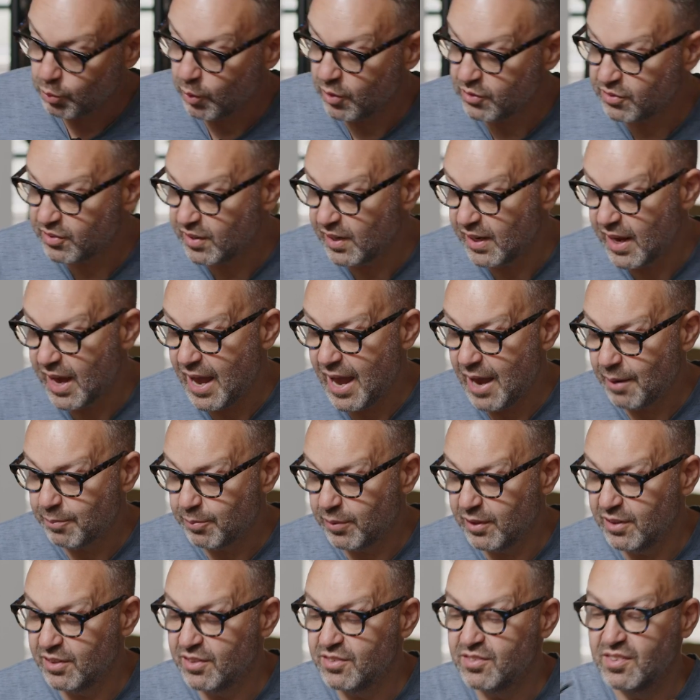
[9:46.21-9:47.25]
what's going to
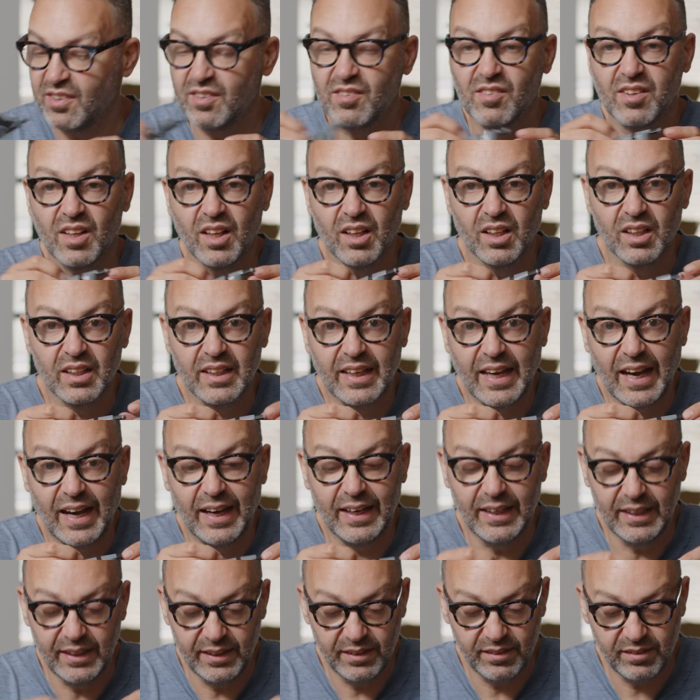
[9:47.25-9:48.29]
happen is this little
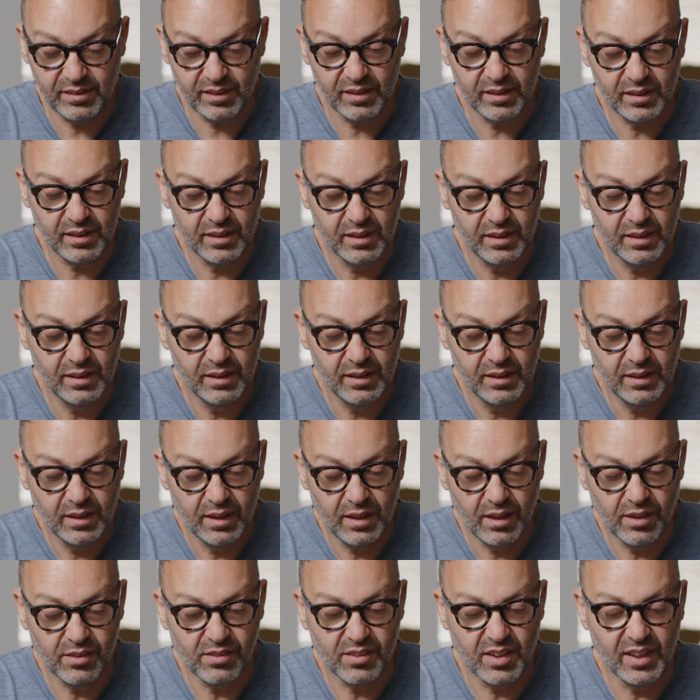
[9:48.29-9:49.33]
guide
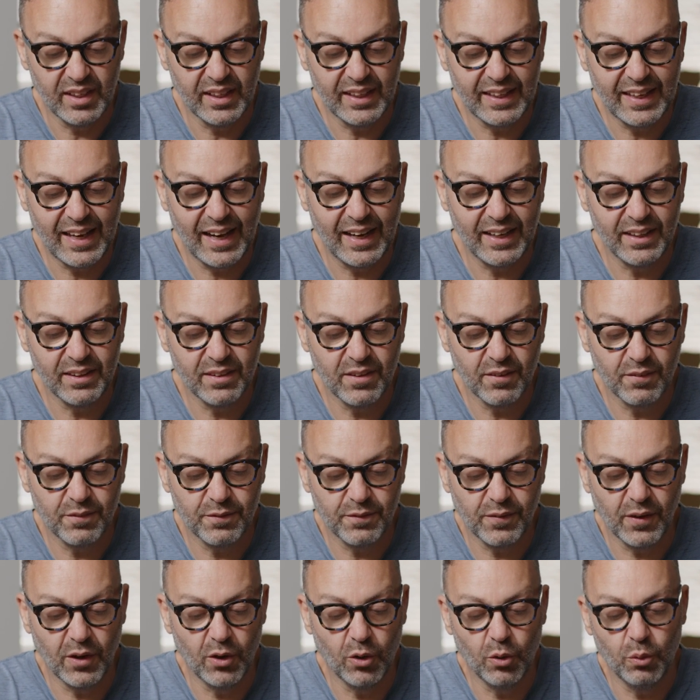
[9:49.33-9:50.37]
is going to guide the
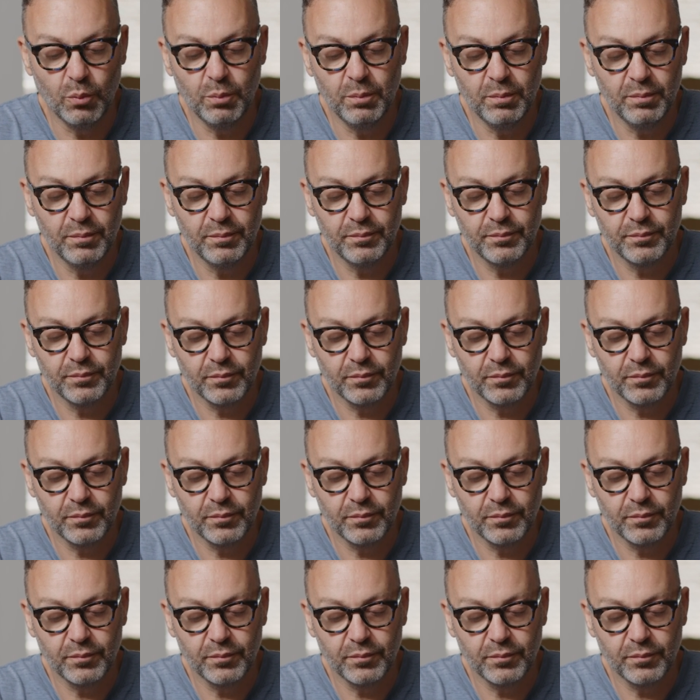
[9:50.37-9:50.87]
film